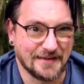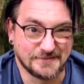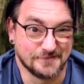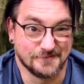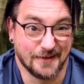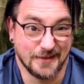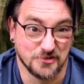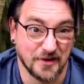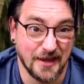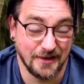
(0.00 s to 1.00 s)
like you're
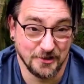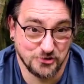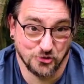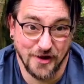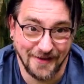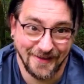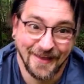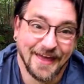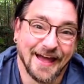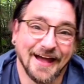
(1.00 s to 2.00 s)
drinking a tree.
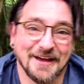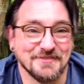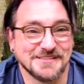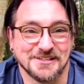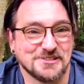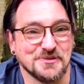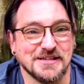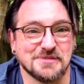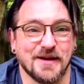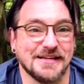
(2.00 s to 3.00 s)
There's no two ways
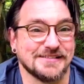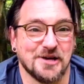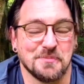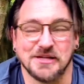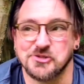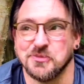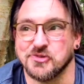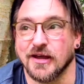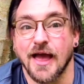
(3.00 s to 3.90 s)
about it. It's not a pleasurable drink.